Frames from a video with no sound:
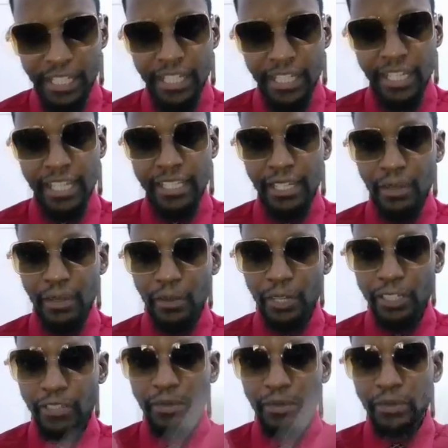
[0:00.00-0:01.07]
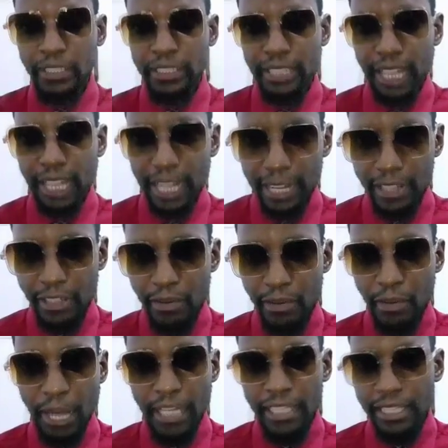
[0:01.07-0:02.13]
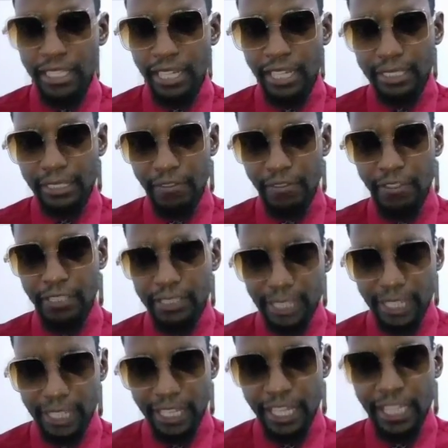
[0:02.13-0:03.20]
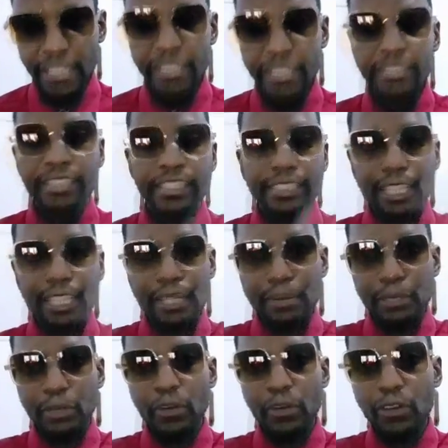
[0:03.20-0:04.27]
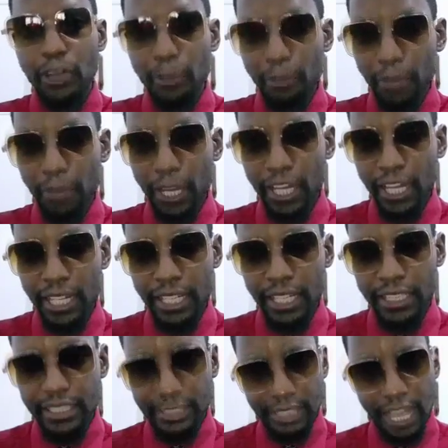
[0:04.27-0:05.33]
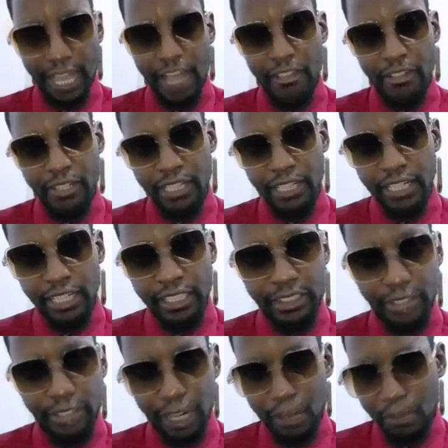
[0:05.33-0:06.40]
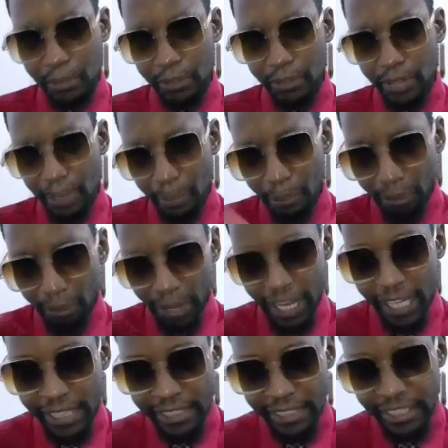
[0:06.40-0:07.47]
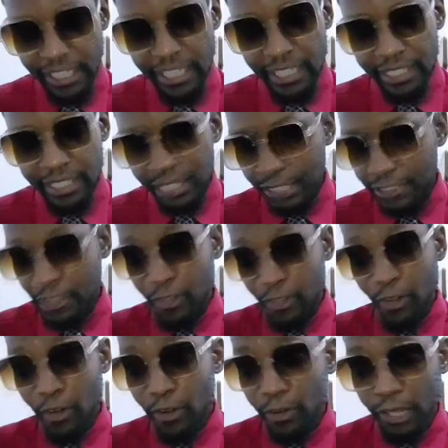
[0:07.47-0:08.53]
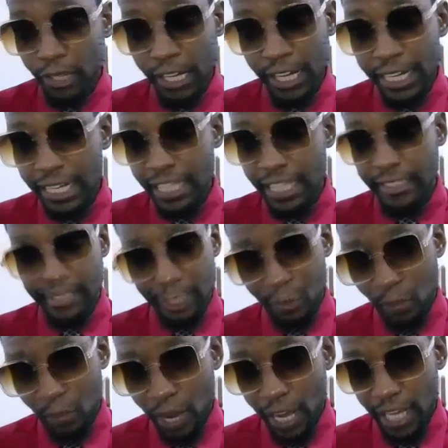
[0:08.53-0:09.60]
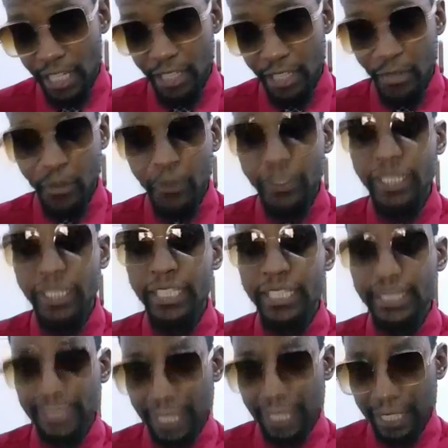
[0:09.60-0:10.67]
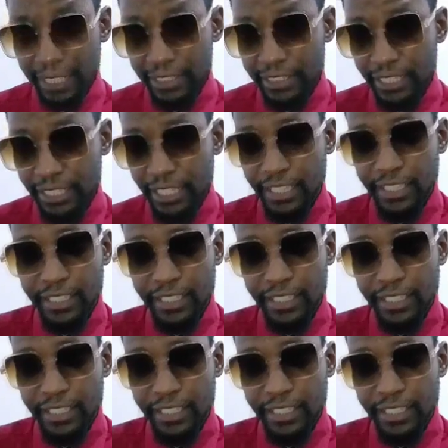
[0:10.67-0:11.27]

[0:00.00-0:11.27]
And then when you restart your marketing activities again, it just keeps growing bigger. And this is how you can literally build a brand that's known nationwide or internationally.